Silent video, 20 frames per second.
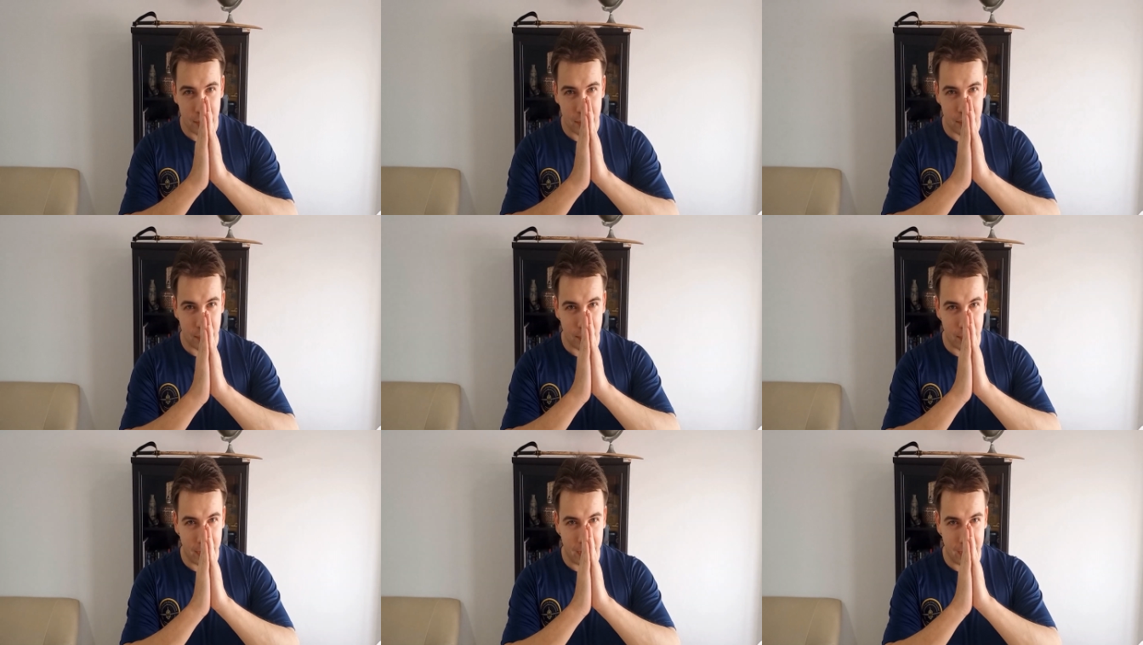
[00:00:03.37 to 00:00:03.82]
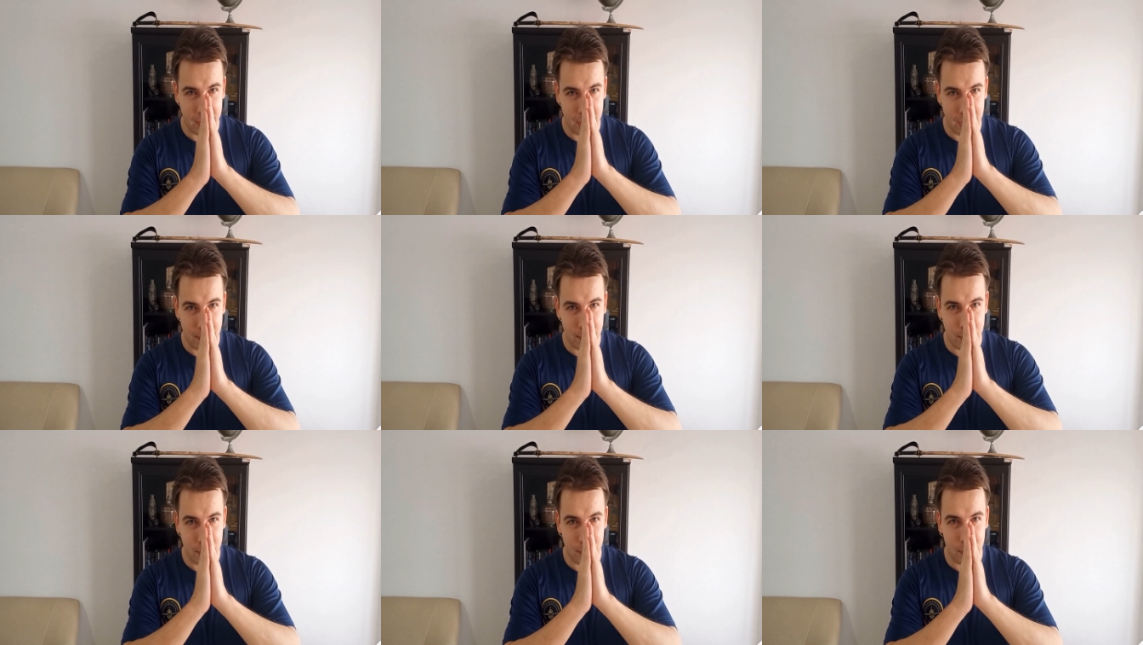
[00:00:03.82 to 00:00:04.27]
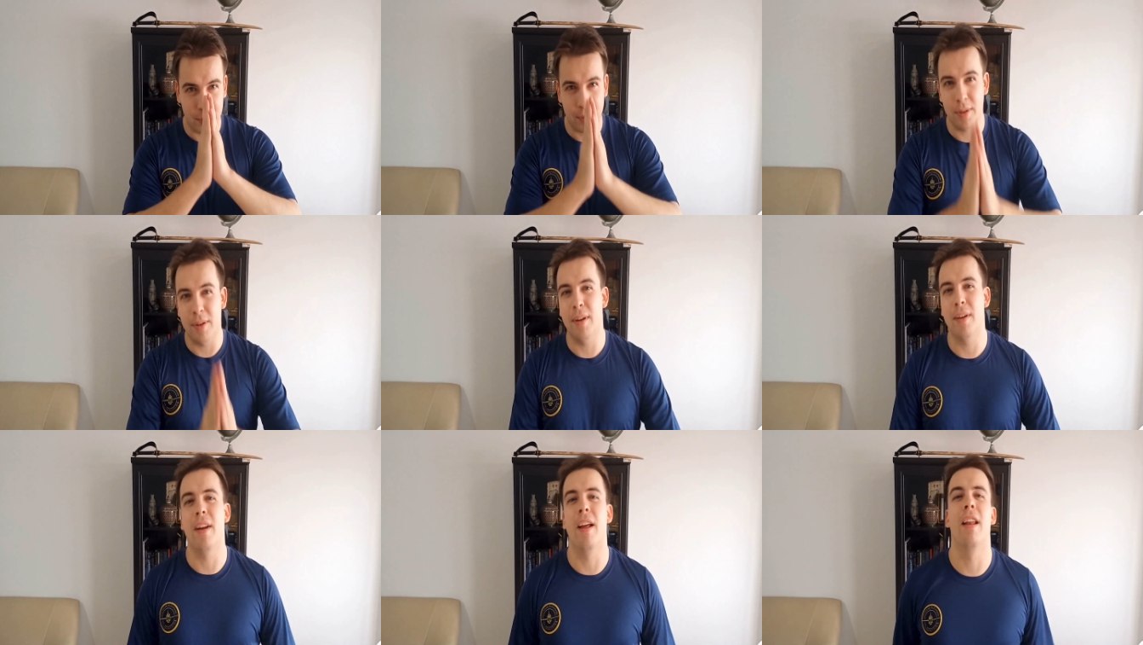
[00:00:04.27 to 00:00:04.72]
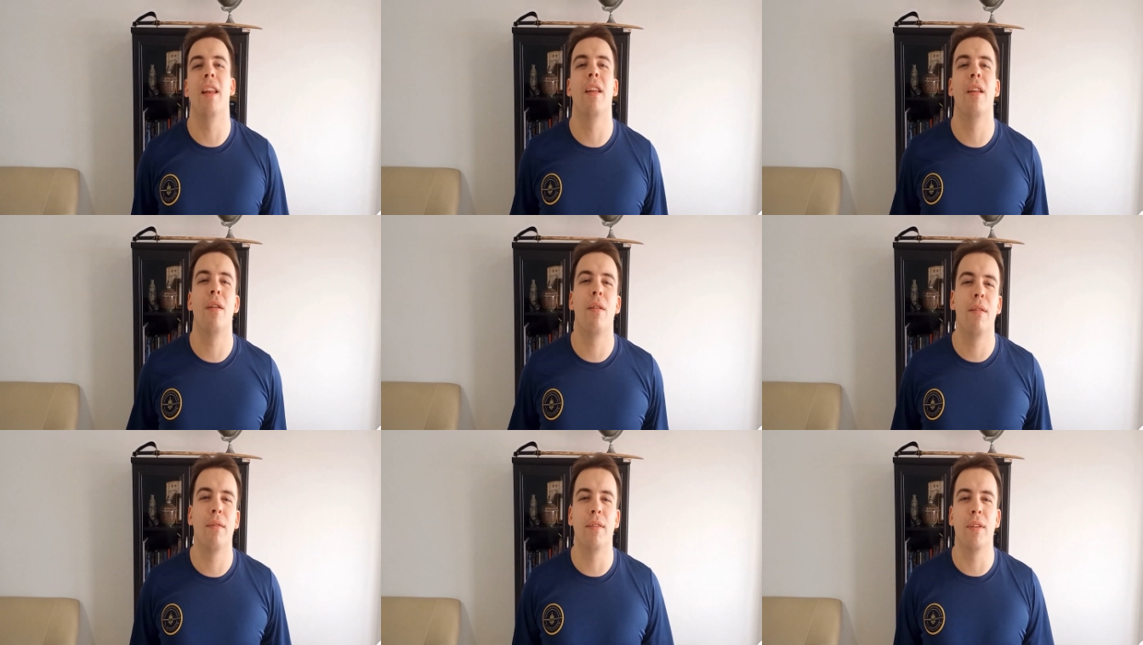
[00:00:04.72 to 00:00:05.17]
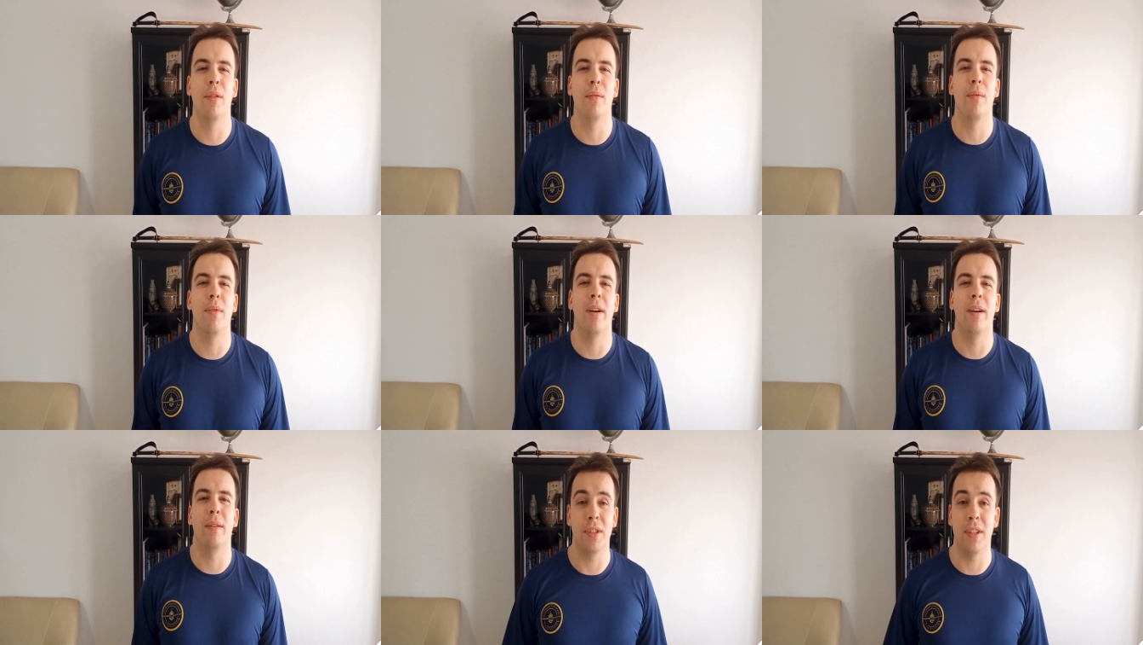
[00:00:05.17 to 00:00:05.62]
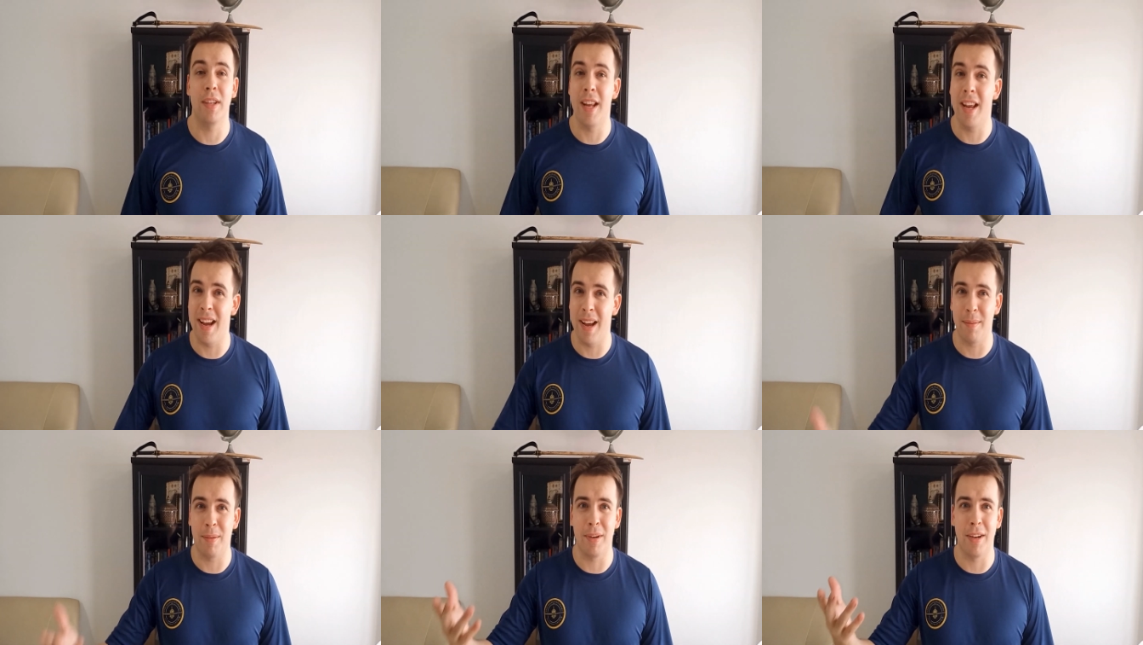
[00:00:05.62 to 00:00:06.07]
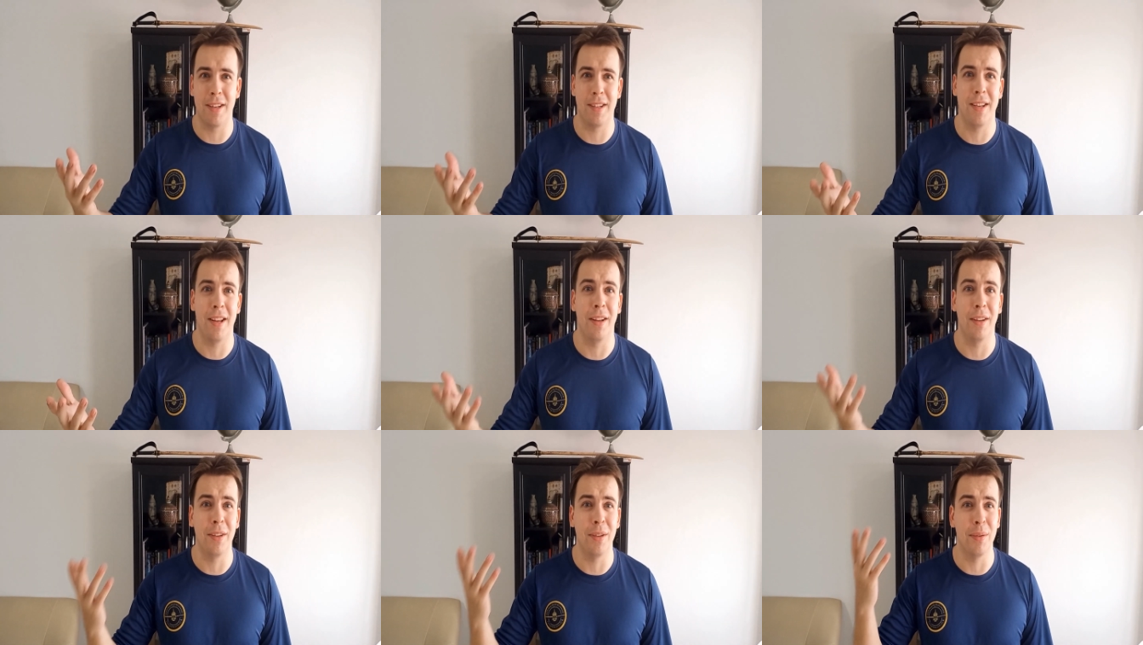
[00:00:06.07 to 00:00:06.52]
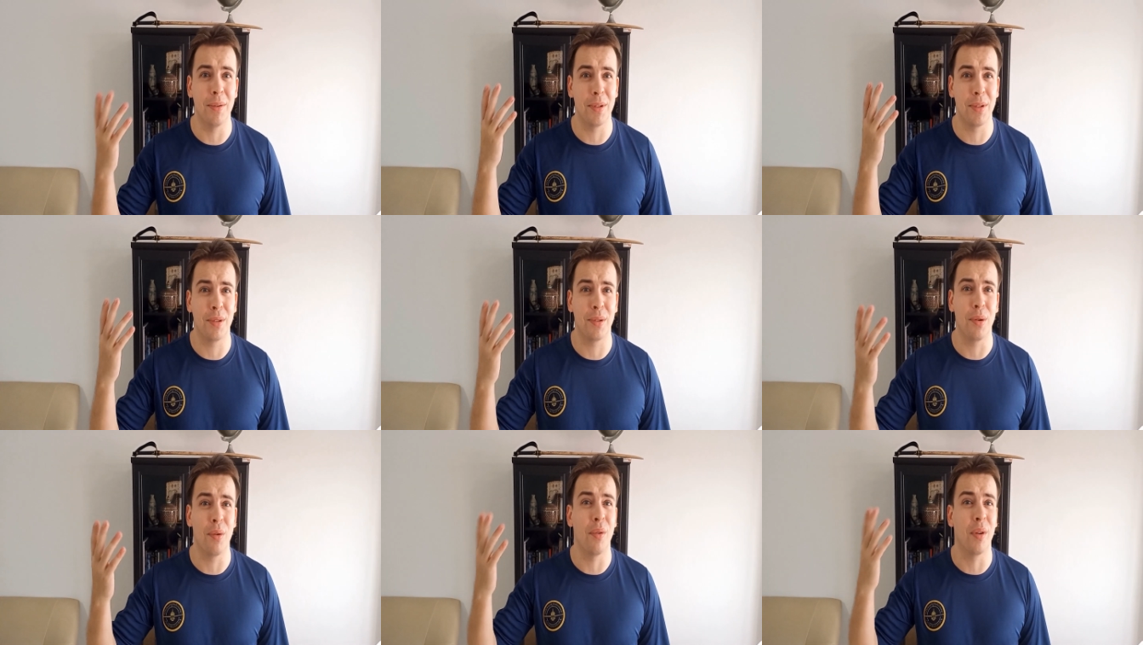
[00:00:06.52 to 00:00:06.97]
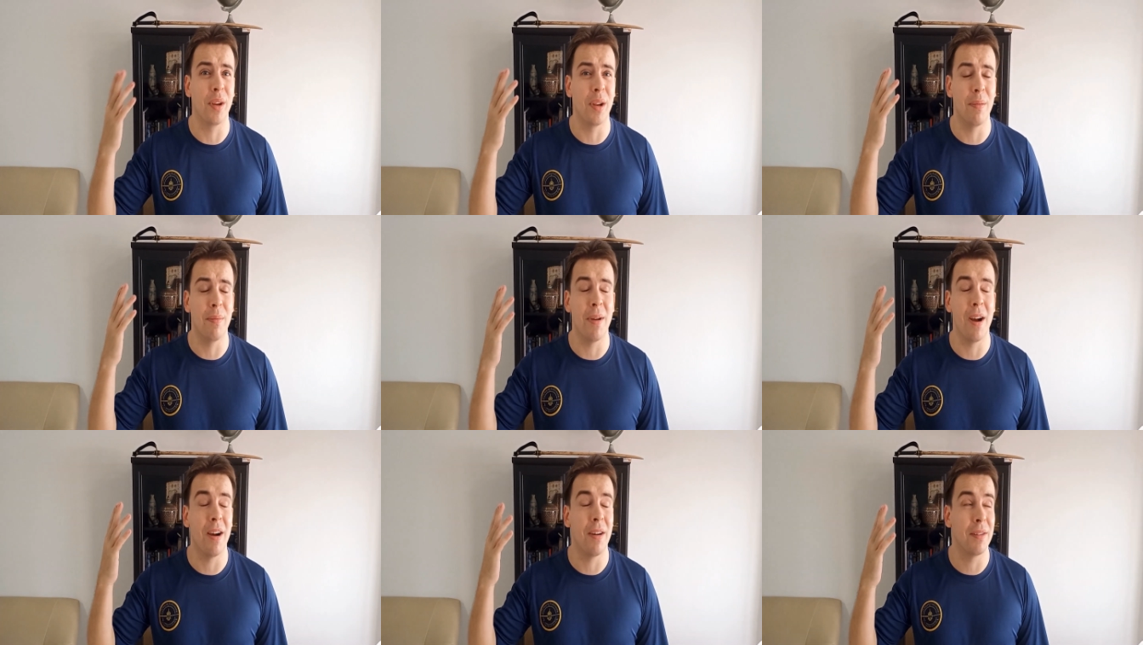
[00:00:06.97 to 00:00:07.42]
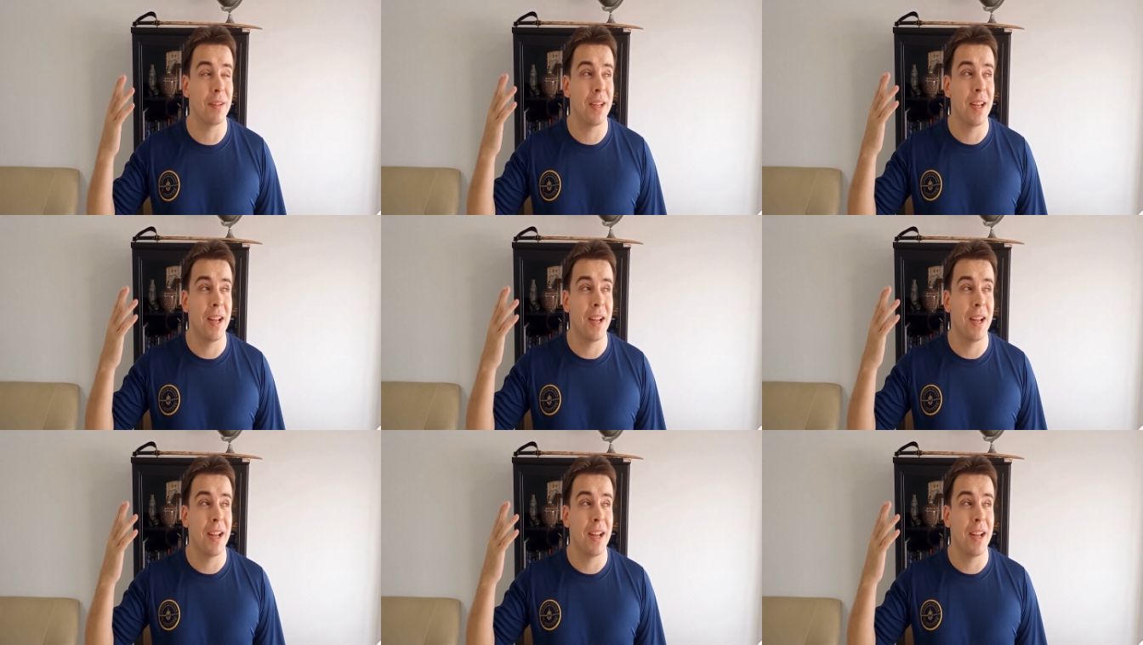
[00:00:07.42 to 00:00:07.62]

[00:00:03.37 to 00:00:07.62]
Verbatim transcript: Sweaty Kraptokon, hello everyone. Today I'm gonna tell you a story about